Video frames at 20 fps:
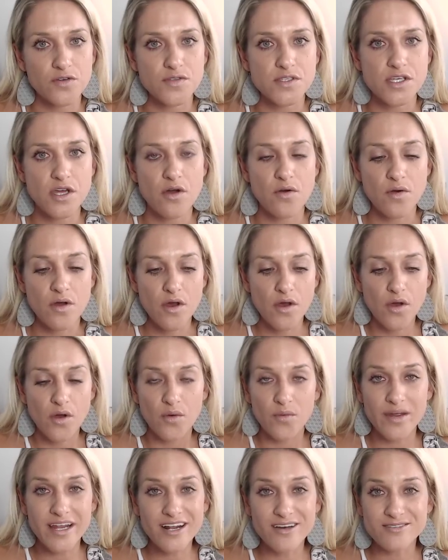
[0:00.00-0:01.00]
So
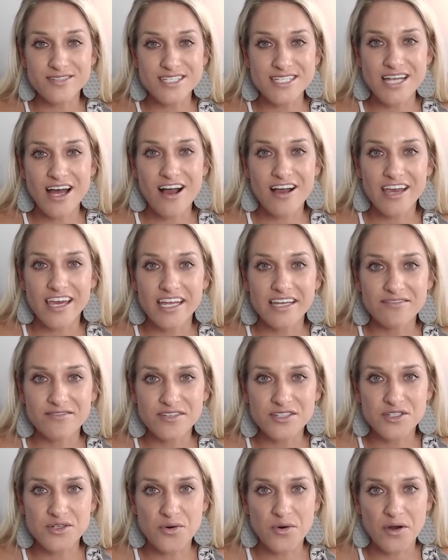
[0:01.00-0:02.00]
we don't stock
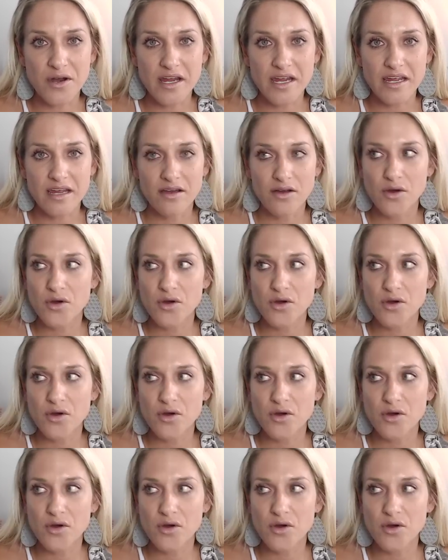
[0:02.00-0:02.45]
inventory.